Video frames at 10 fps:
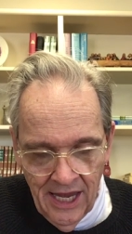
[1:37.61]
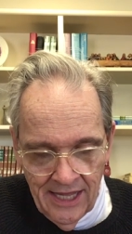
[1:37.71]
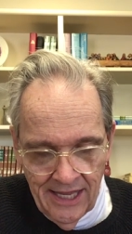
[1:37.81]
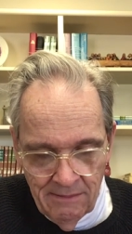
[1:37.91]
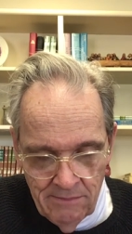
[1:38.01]

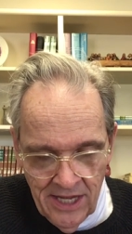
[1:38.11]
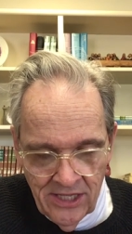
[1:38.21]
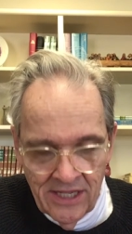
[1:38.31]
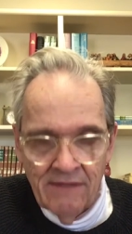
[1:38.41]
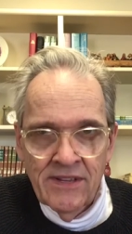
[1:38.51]
in the
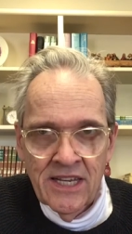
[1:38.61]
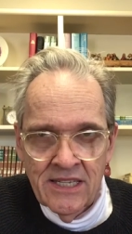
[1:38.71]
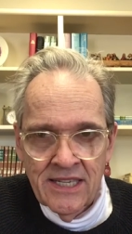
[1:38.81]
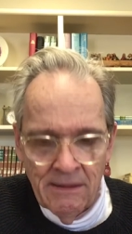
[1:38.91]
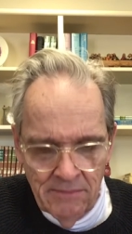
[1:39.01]
midst of the
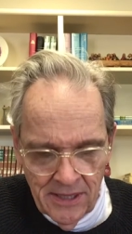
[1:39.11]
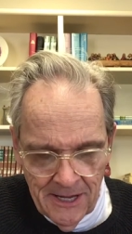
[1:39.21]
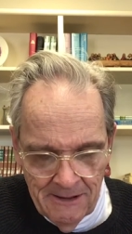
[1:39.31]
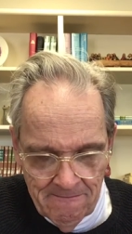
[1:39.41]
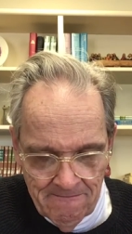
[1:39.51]
assembly.